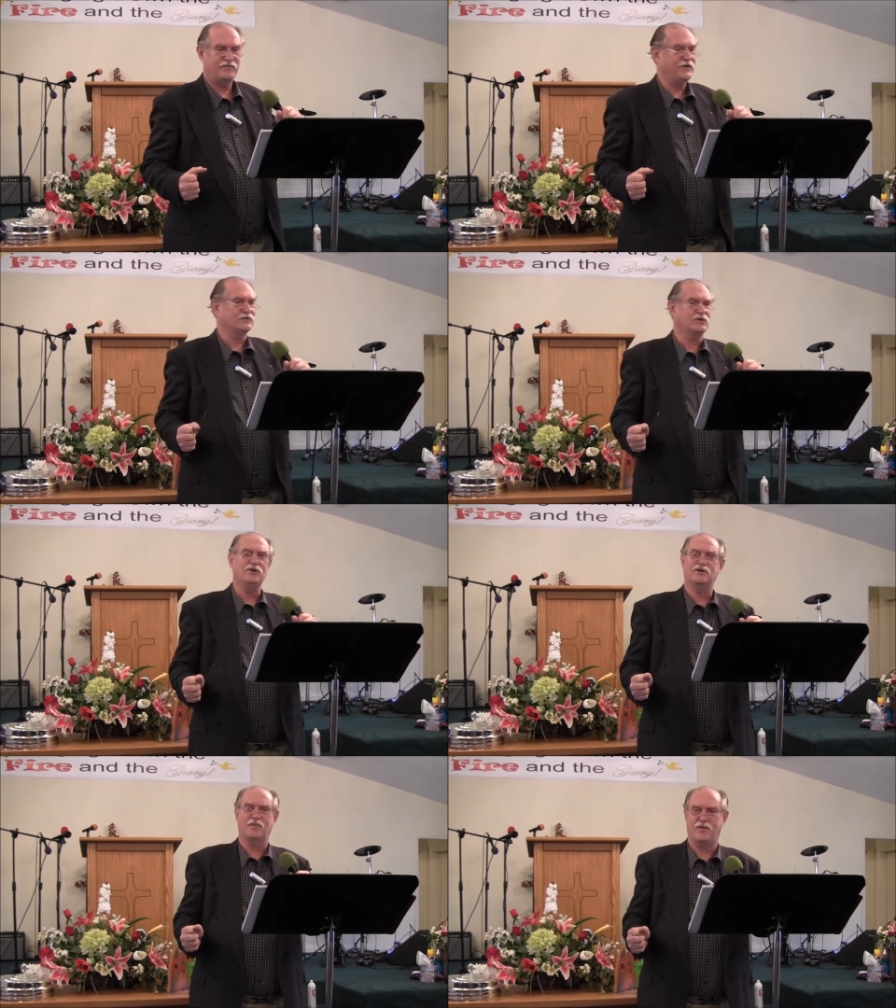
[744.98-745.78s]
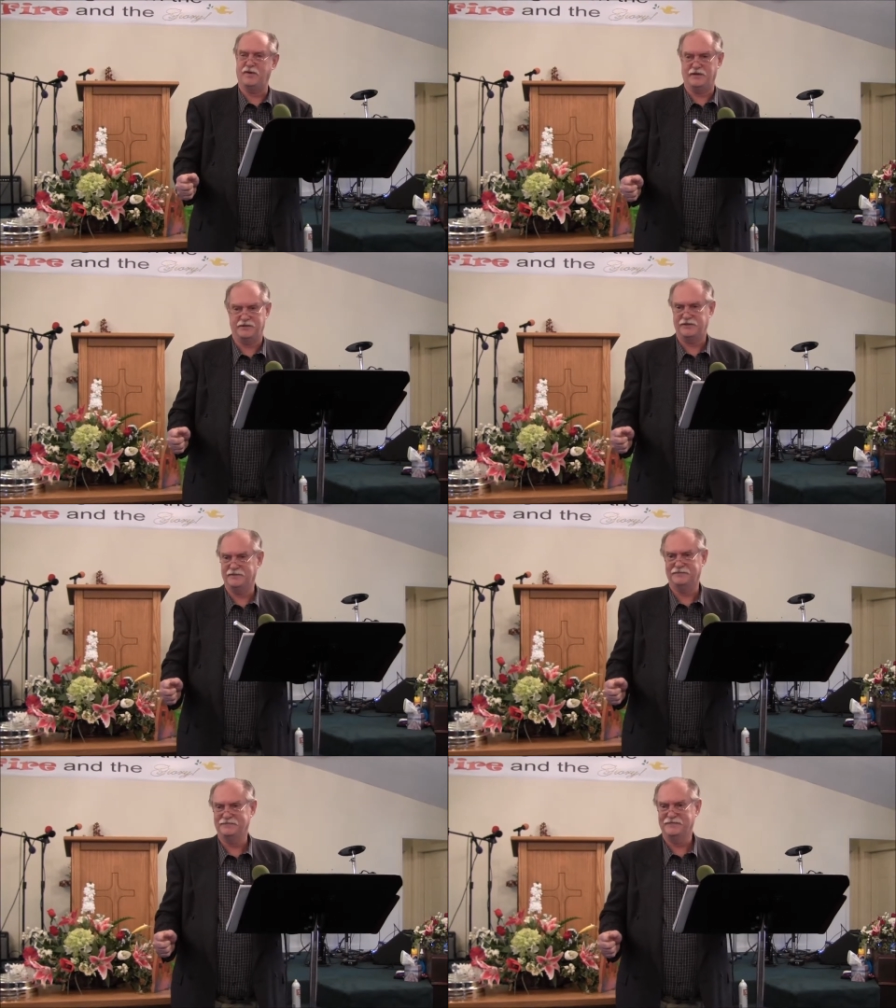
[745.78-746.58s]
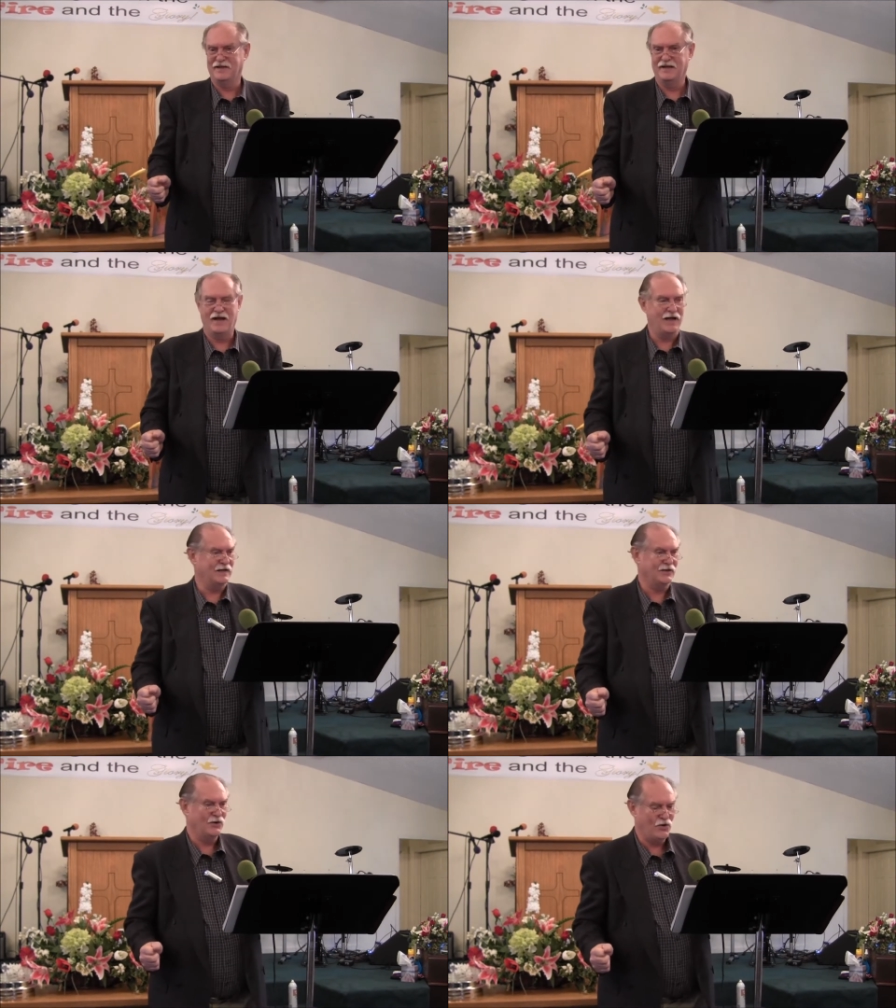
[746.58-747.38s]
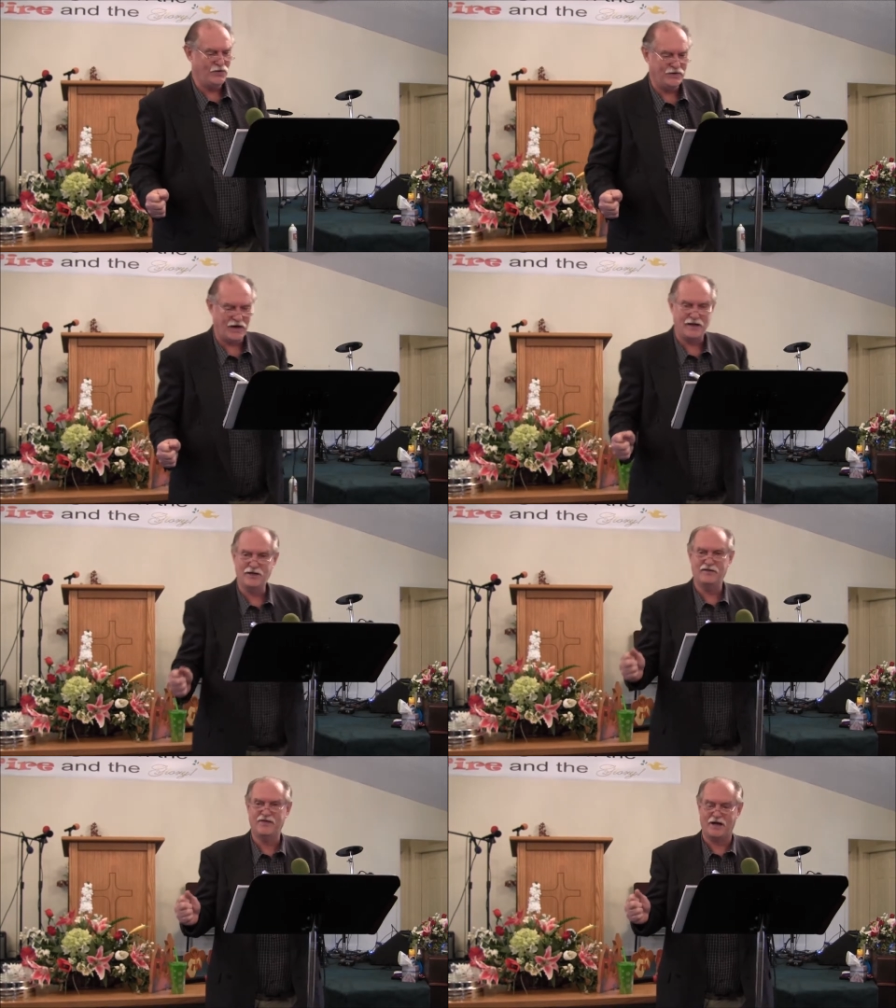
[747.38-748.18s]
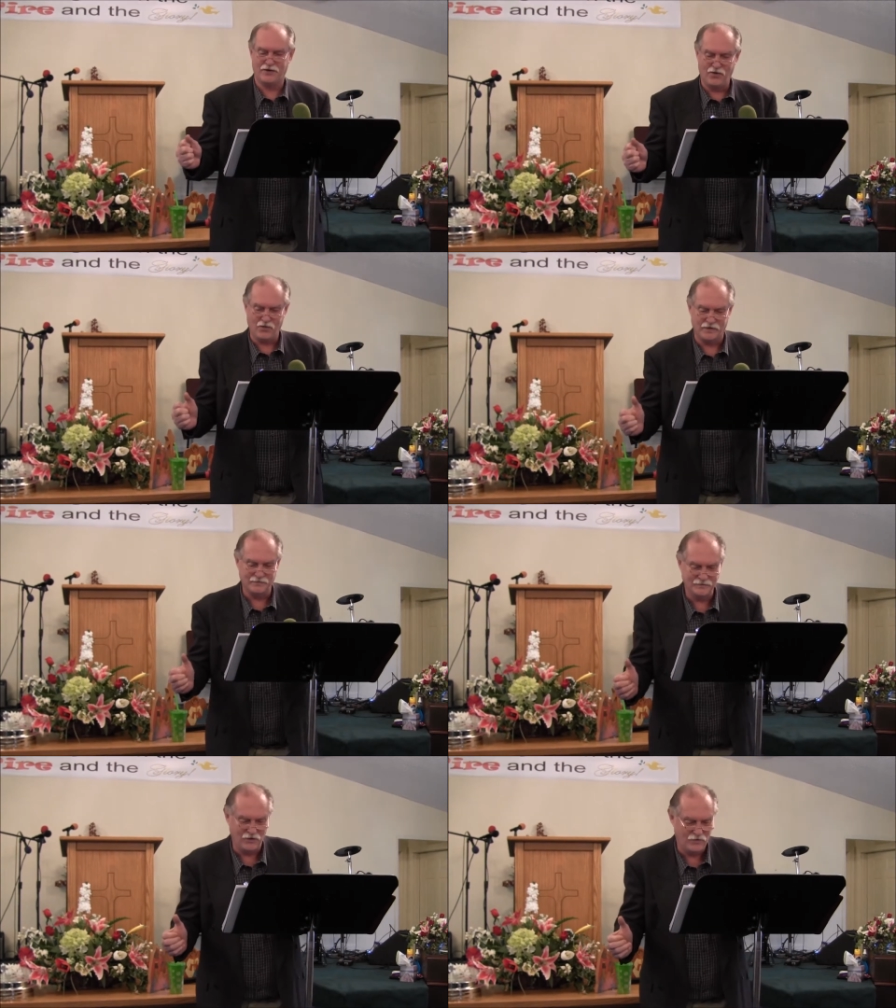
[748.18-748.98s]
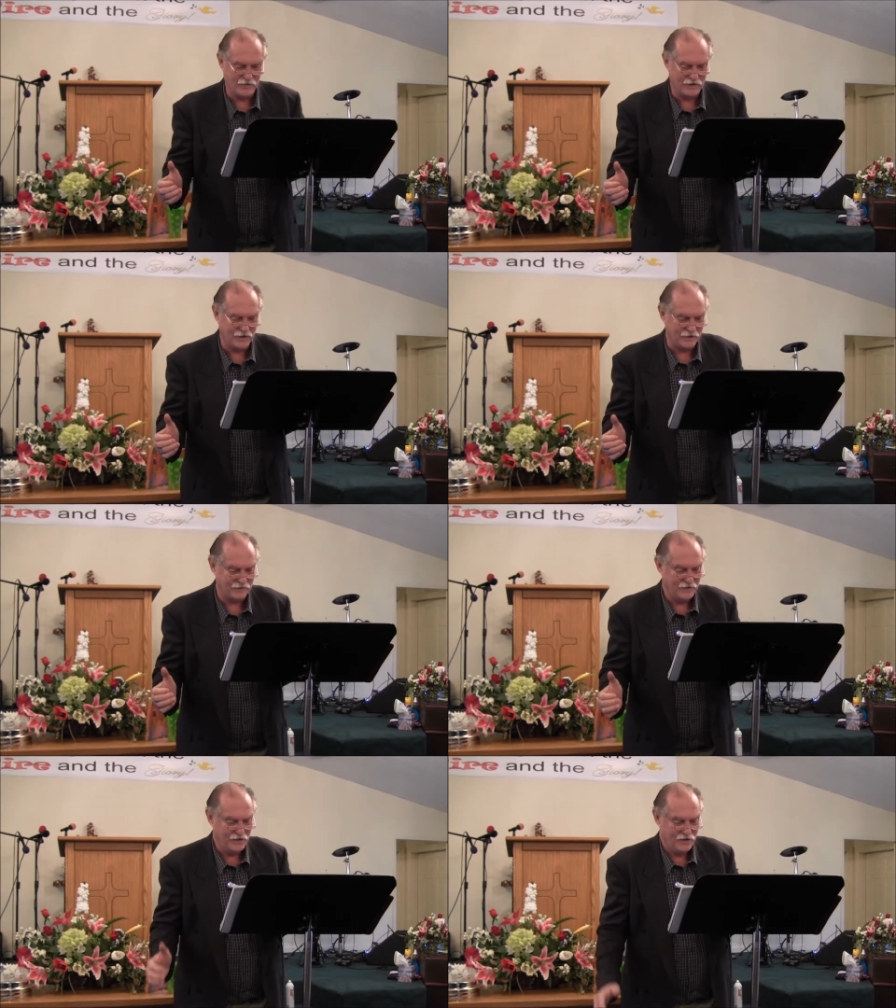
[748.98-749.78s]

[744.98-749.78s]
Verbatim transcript: It feels good to preach. Amen. Hallelujah. I love that anointing. Glory to God.